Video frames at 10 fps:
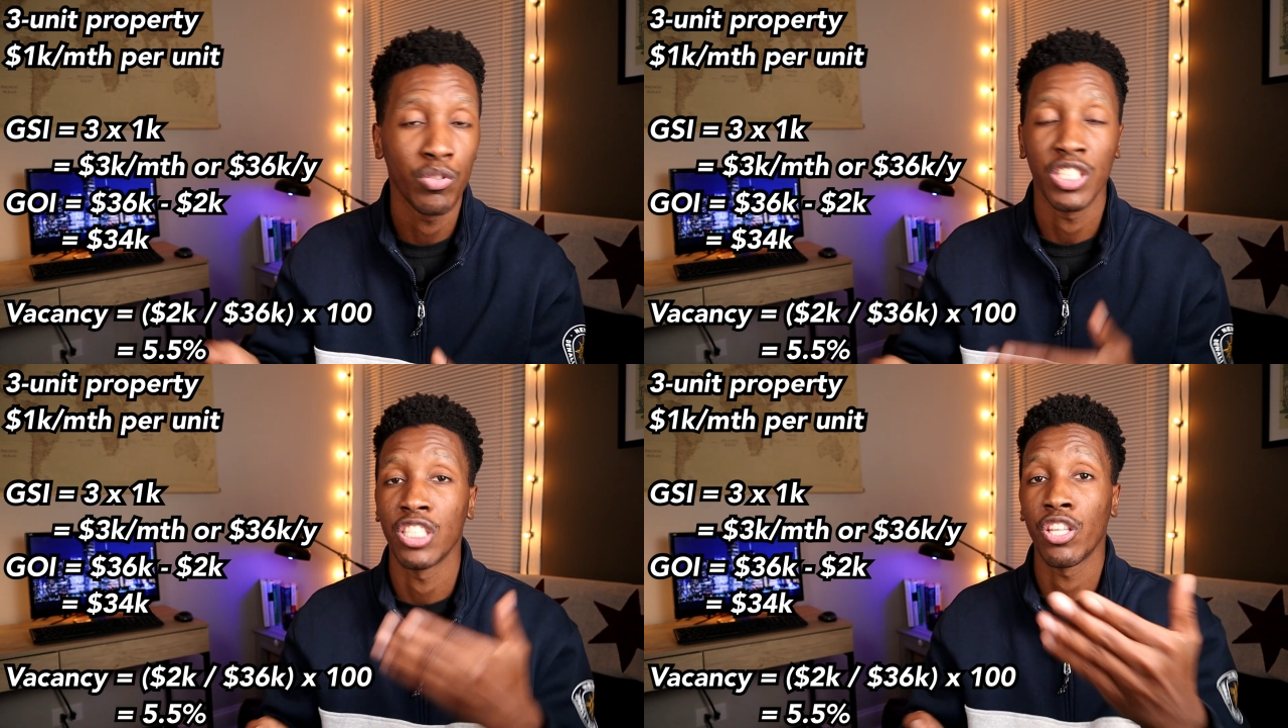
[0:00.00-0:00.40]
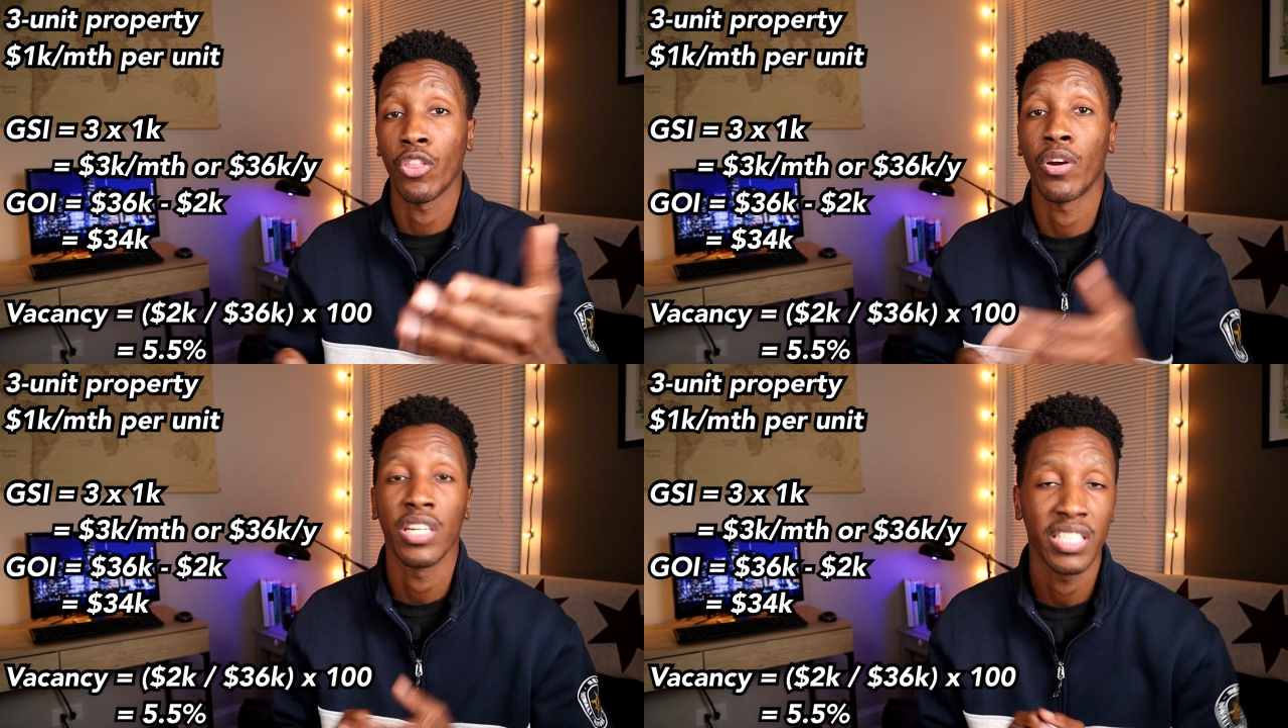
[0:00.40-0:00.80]
which is
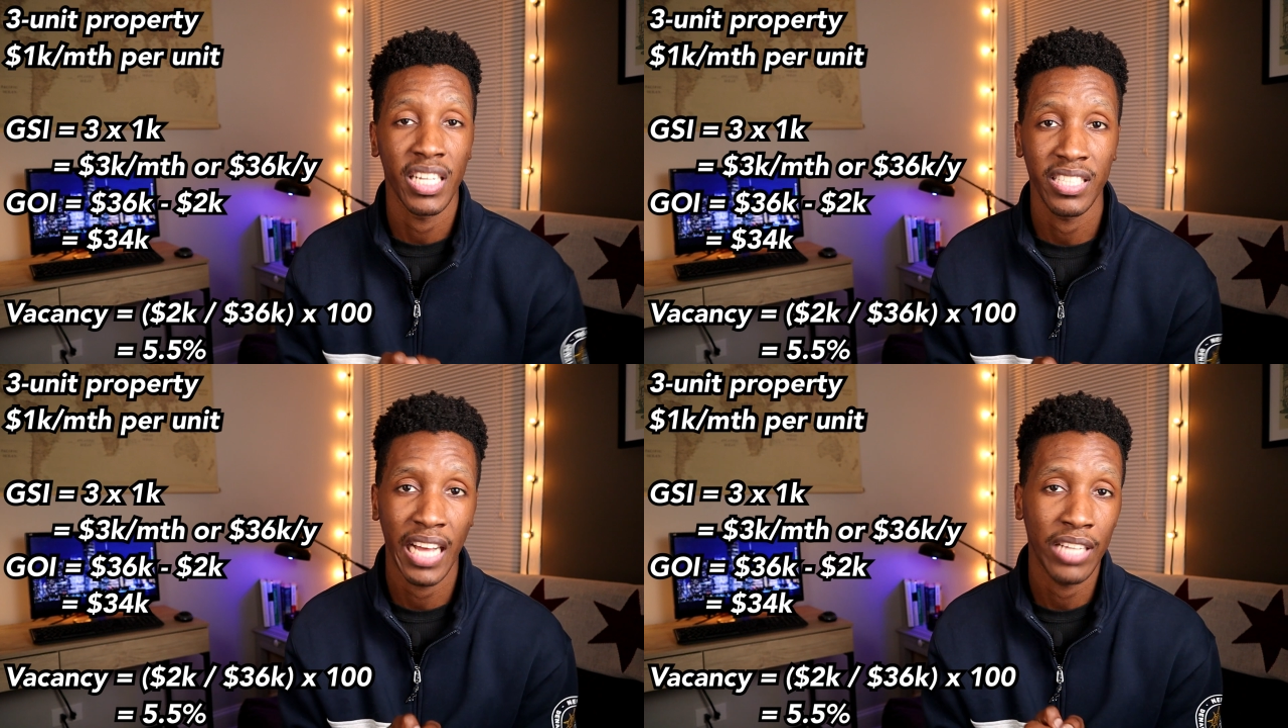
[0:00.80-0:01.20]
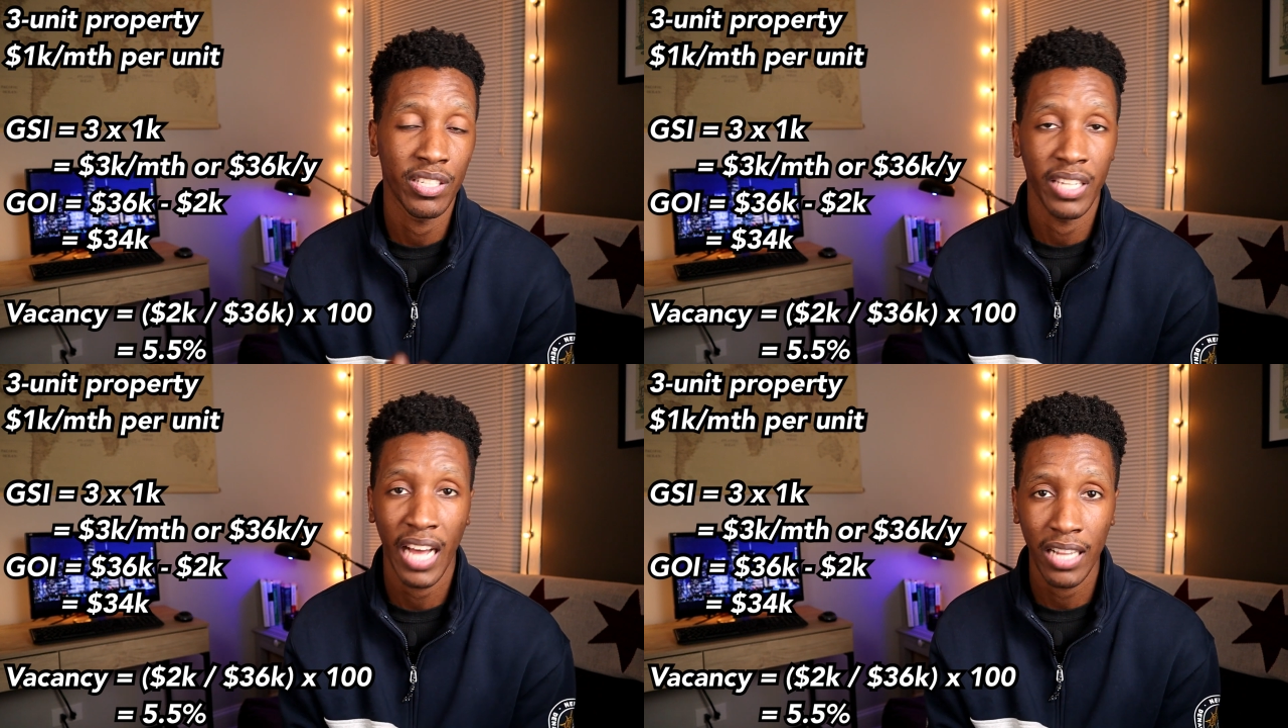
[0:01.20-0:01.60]

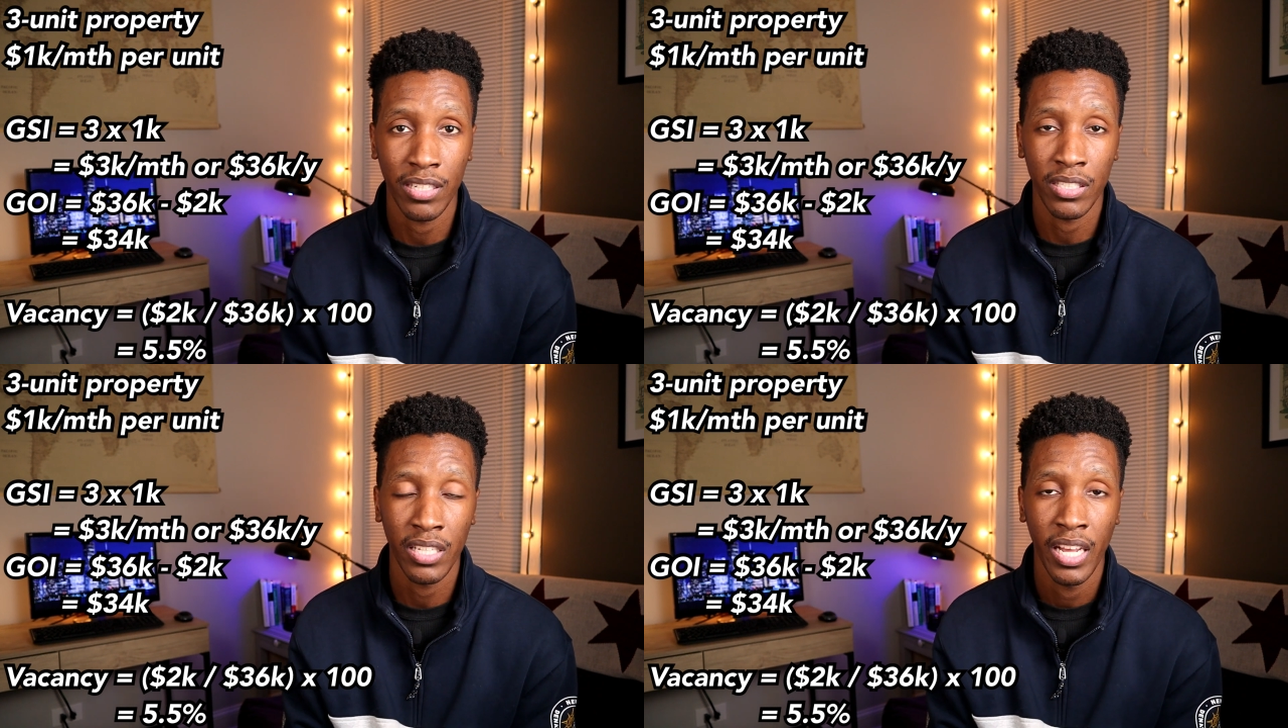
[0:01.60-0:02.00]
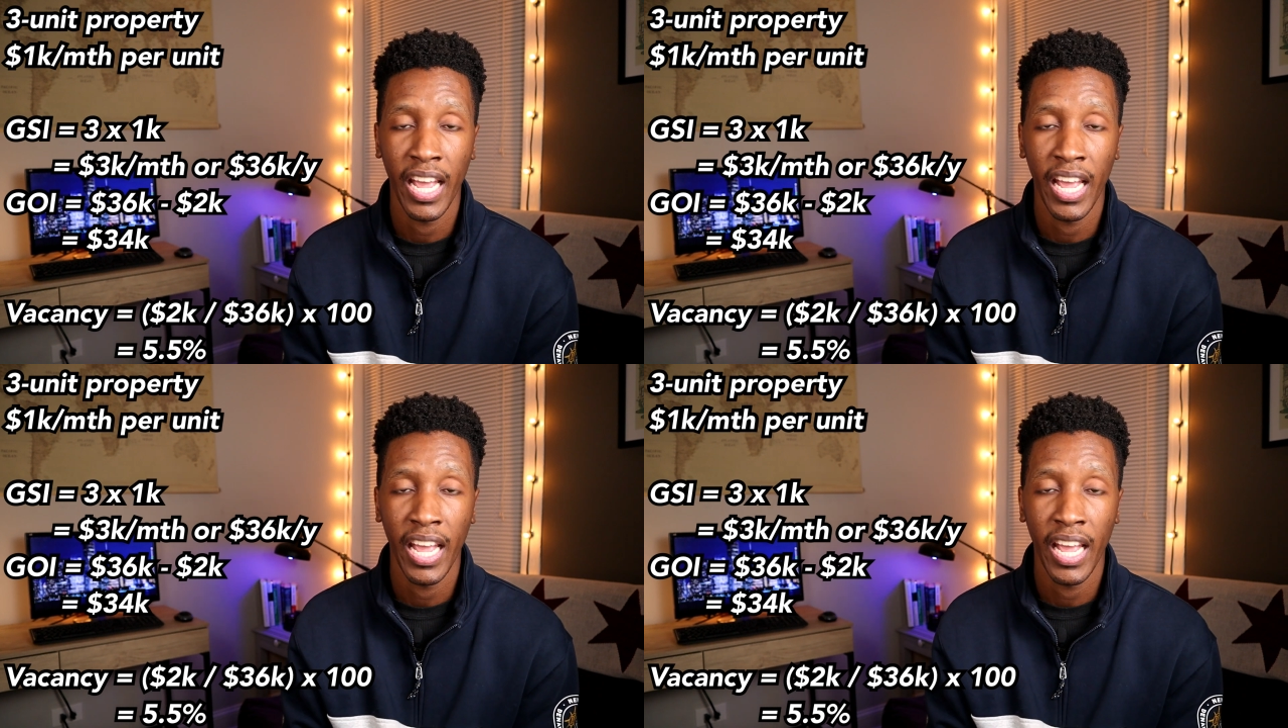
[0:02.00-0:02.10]
$36,000,